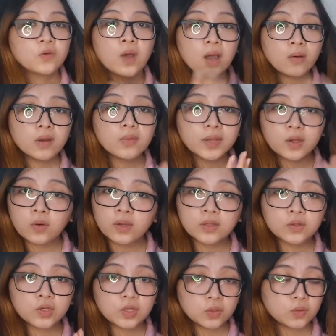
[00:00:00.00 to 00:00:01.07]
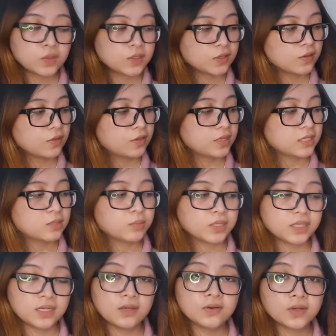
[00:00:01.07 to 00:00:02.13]
how are we going to use this
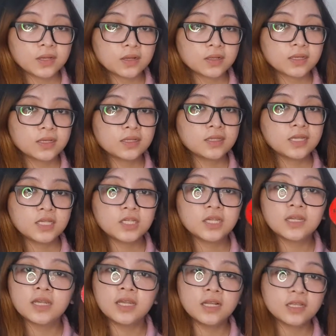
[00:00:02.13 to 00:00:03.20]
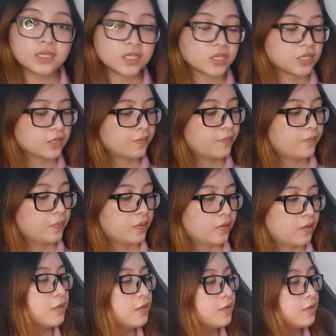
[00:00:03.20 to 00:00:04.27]
material in teaching English?
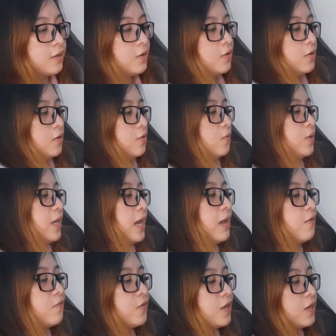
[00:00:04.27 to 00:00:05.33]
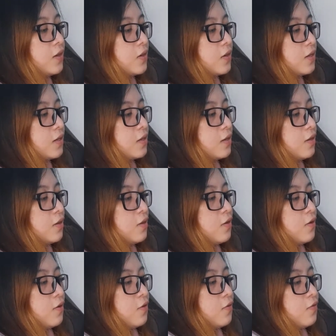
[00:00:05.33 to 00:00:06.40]
We have here
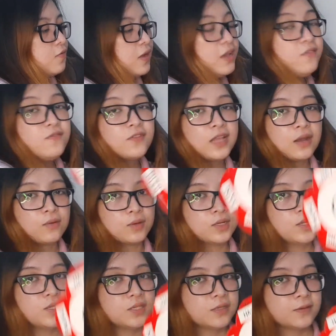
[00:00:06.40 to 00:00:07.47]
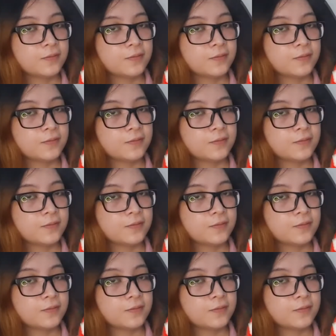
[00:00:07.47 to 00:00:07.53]
5 flowers